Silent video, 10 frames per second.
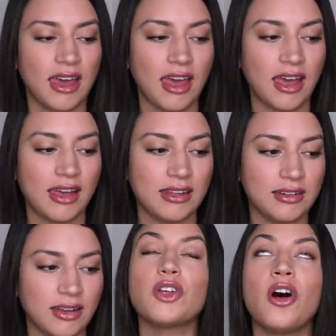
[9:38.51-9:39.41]

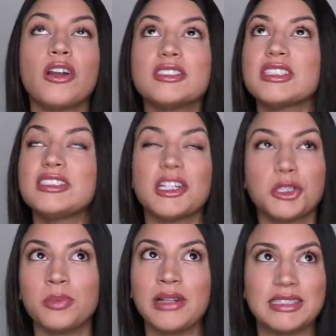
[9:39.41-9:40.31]
and it's honestly such
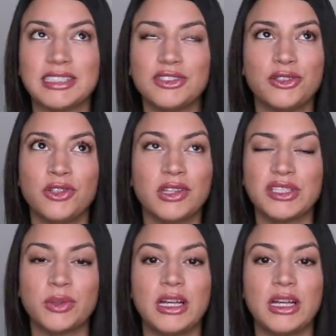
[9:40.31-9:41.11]
a blessing to do this one.